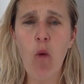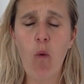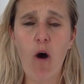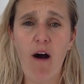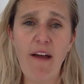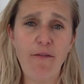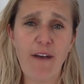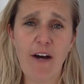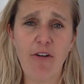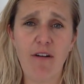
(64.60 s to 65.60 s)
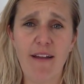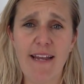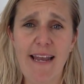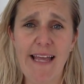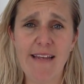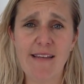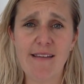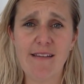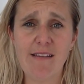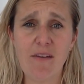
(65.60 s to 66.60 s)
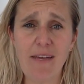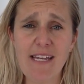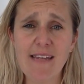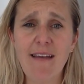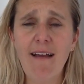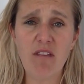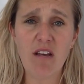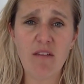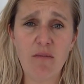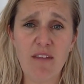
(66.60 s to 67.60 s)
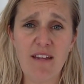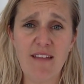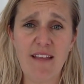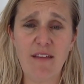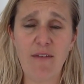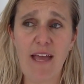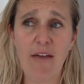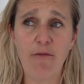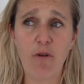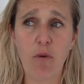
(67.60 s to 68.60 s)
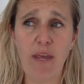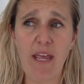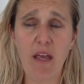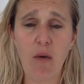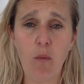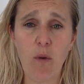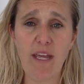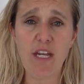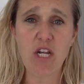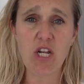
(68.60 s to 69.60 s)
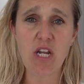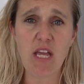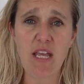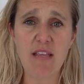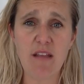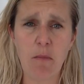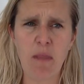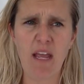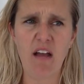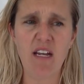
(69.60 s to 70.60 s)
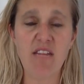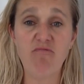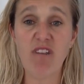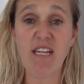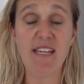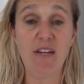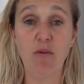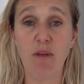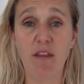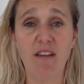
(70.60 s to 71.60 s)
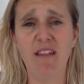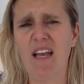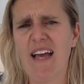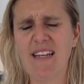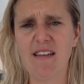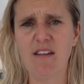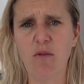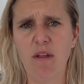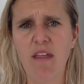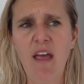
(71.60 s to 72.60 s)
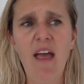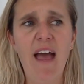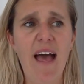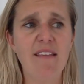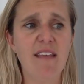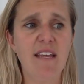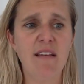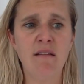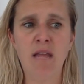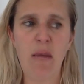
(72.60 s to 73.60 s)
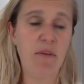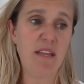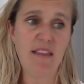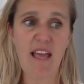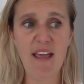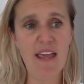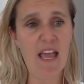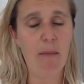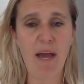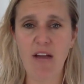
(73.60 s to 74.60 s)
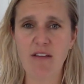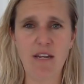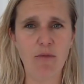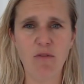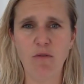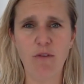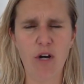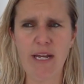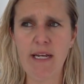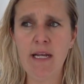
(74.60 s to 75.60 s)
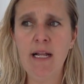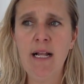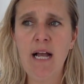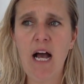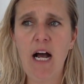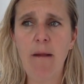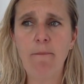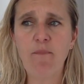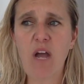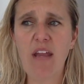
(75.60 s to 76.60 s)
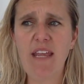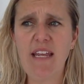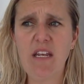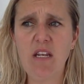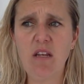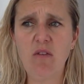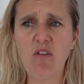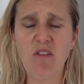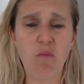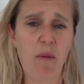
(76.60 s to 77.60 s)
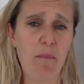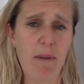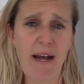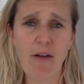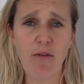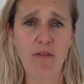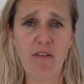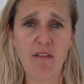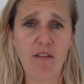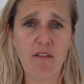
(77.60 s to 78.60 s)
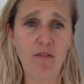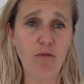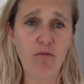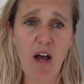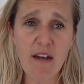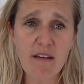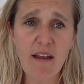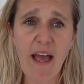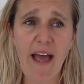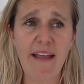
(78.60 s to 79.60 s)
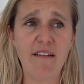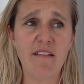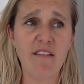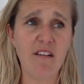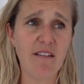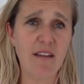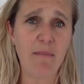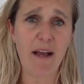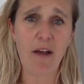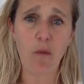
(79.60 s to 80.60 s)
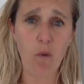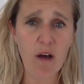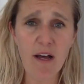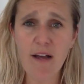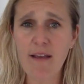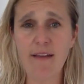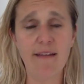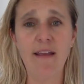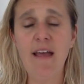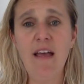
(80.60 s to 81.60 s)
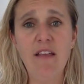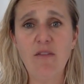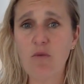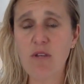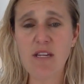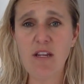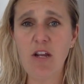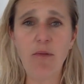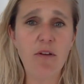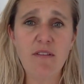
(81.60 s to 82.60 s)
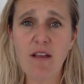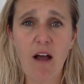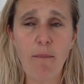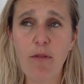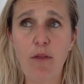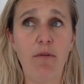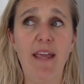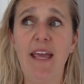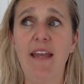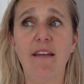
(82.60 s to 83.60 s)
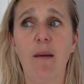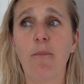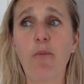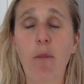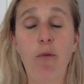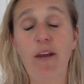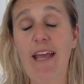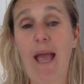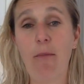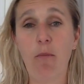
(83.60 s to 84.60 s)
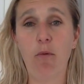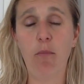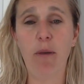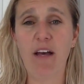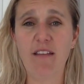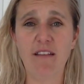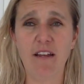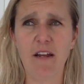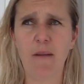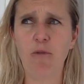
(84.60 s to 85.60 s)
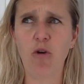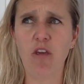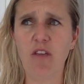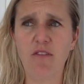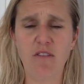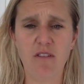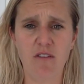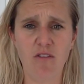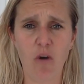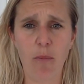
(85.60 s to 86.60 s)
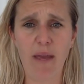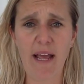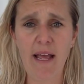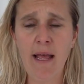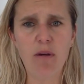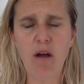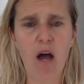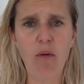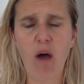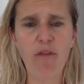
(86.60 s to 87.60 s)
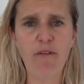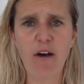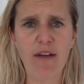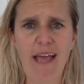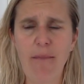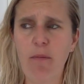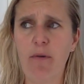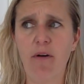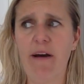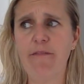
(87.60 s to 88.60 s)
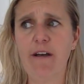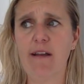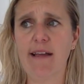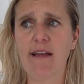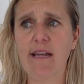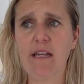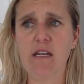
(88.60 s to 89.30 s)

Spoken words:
what I felt kind of led to it. Gus was in intensive care for a week, which is something I didn't really deal with. I didn't think I had to deal with. As in, he was in there, he came out and it was all fine. I then just went back onto the school run and started back at work and sort of, because I'm 3 in, I'm a pretty capable person and I'm not used to stopping. I felt capable. I felt like I